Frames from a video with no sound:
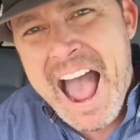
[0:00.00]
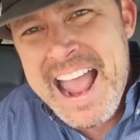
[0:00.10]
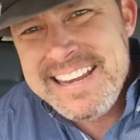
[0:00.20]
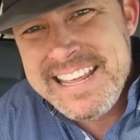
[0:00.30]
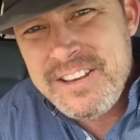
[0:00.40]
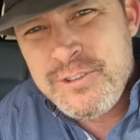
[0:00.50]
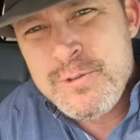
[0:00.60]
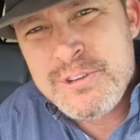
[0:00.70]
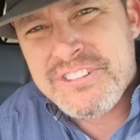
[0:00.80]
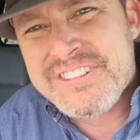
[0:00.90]
I need you
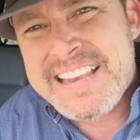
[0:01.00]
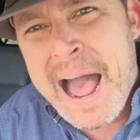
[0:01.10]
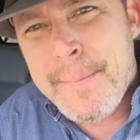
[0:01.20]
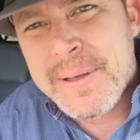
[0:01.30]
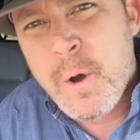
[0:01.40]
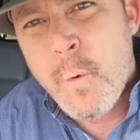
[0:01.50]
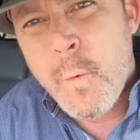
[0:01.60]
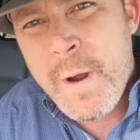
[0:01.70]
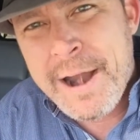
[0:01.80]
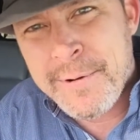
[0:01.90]
to stop
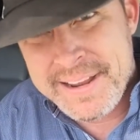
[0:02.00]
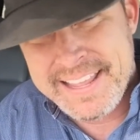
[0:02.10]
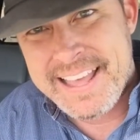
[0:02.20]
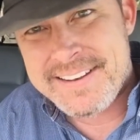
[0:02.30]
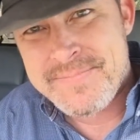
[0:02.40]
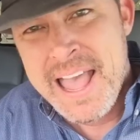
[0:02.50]
wearing it.